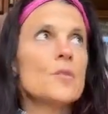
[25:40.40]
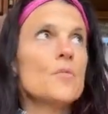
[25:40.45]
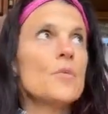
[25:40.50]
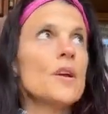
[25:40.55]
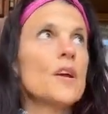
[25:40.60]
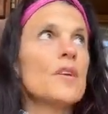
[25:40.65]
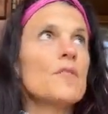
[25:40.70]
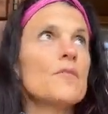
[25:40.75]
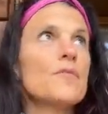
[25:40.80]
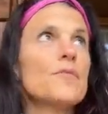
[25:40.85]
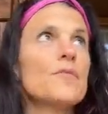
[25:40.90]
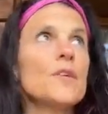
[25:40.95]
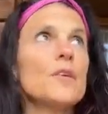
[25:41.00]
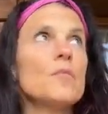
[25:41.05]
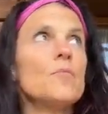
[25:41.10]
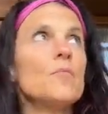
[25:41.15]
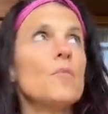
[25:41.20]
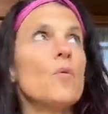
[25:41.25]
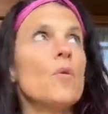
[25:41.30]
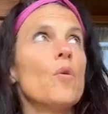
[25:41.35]
so we can
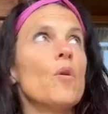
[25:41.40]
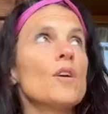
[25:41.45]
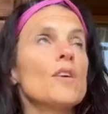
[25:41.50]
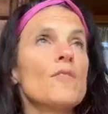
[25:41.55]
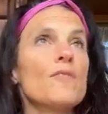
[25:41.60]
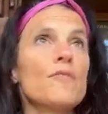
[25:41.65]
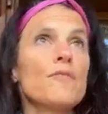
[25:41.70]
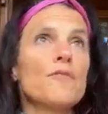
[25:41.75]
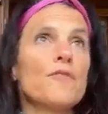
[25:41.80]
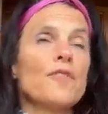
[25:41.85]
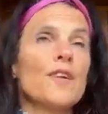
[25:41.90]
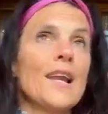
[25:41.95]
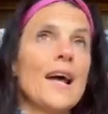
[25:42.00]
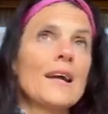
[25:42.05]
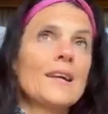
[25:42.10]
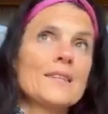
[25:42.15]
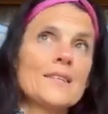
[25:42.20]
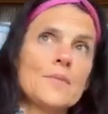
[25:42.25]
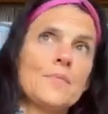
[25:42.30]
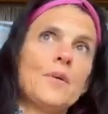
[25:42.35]
feel more
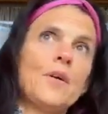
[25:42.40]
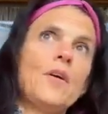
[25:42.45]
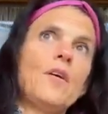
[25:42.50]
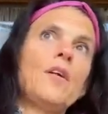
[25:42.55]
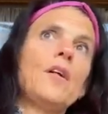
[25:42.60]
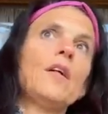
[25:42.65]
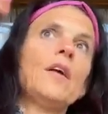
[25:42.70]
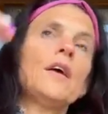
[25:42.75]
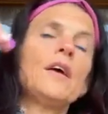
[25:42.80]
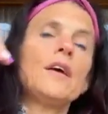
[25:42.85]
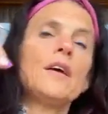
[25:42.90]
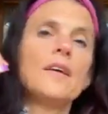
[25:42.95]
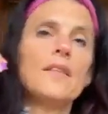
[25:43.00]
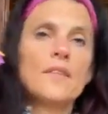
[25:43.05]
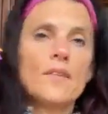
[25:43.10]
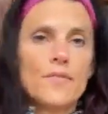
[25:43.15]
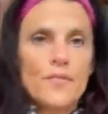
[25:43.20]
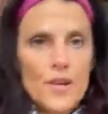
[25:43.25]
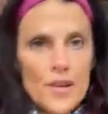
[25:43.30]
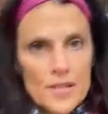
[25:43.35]
flexible
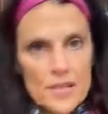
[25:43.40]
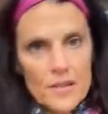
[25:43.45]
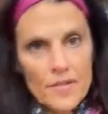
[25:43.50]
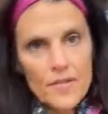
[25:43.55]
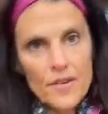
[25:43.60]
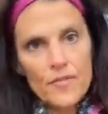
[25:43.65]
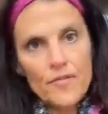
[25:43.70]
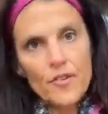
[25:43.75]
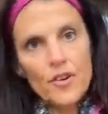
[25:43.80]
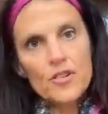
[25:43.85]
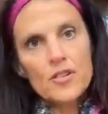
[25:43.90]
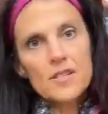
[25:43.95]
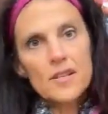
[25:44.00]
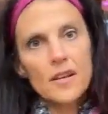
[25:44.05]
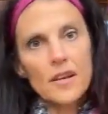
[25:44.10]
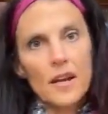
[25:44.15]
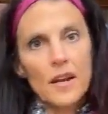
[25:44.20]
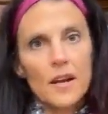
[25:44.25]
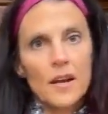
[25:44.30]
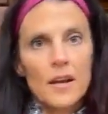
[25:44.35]
in the face of
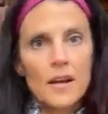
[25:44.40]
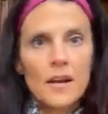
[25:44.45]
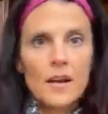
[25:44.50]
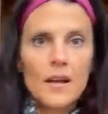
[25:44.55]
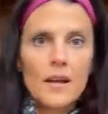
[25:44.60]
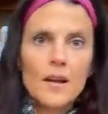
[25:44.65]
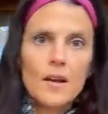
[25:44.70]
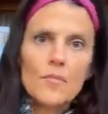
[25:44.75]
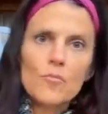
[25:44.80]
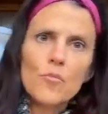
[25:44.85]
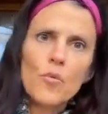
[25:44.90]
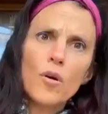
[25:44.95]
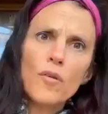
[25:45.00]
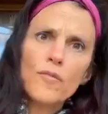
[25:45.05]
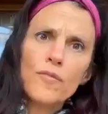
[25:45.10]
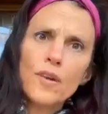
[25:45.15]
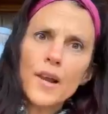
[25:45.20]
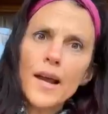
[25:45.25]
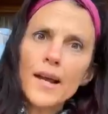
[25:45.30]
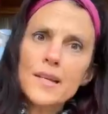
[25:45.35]
adversity,
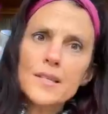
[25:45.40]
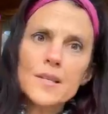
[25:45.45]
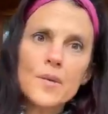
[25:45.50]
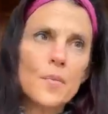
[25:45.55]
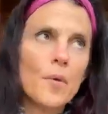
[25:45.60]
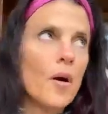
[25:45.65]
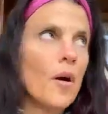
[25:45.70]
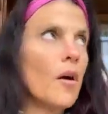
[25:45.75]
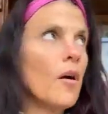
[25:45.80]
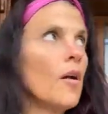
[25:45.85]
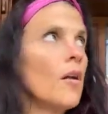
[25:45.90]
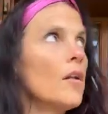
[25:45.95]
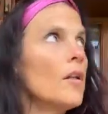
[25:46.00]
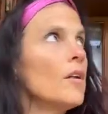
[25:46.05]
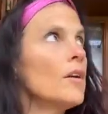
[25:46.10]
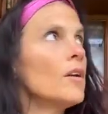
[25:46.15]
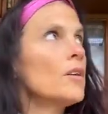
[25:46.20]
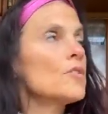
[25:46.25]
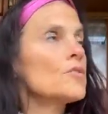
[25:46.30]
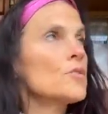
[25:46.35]
more flexible
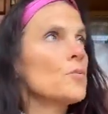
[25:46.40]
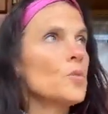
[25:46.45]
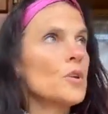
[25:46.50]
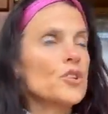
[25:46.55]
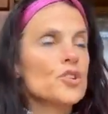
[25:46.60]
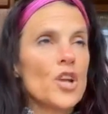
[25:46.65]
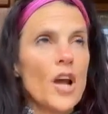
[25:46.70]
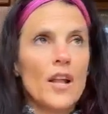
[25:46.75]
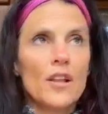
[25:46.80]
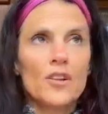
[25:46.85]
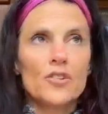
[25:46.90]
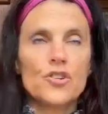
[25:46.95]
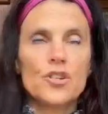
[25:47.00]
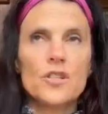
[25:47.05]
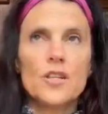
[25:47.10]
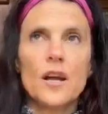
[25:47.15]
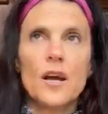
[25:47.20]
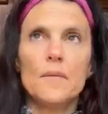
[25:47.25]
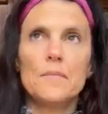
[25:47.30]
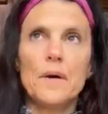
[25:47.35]
to when
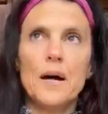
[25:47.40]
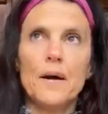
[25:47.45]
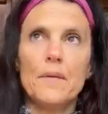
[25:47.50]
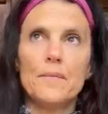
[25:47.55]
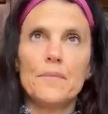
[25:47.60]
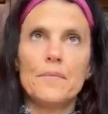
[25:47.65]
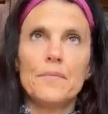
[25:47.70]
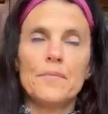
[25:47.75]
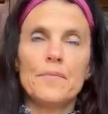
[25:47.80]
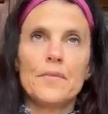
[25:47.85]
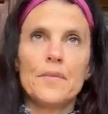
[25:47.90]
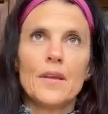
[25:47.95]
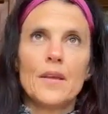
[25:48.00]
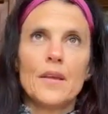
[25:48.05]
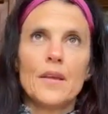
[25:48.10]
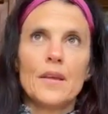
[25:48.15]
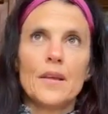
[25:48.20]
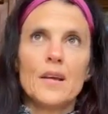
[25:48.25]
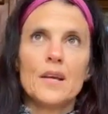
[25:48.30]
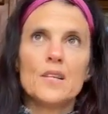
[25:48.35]
challenges come up,
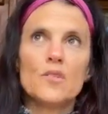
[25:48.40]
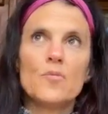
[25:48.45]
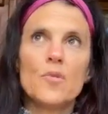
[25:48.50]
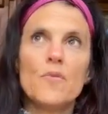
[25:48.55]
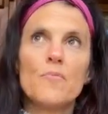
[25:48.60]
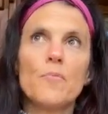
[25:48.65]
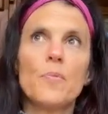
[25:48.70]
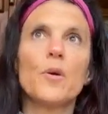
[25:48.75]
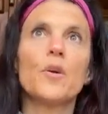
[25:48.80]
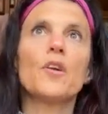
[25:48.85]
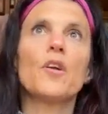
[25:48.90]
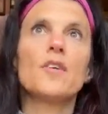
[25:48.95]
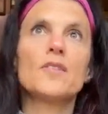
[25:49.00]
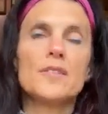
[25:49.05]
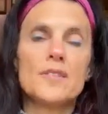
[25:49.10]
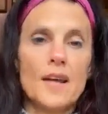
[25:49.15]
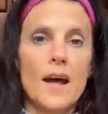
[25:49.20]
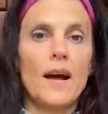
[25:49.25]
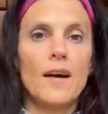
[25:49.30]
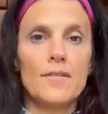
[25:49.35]
because we put
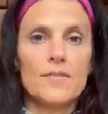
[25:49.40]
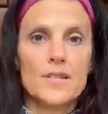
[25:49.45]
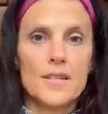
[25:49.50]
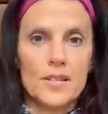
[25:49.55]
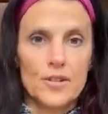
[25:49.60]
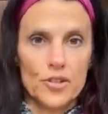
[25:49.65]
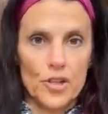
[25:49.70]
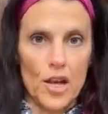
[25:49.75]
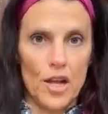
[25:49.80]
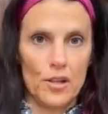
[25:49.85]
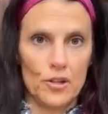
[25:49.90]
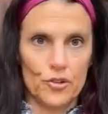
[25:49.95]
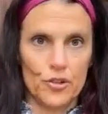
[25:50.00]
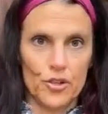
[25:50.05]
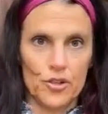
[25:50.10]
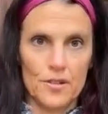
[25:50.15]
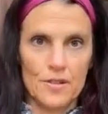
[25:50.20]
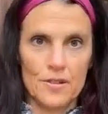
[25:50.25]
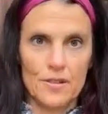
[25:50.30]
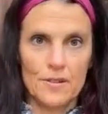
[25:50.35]
ourselves in
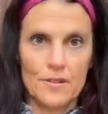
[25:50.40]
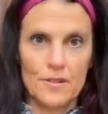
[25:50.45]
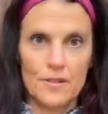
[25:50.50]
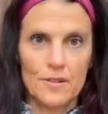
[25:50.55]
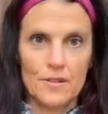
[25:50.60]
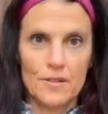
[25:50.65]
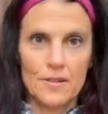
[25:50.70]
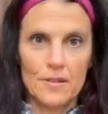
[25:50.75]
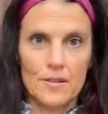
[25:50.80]
challenges.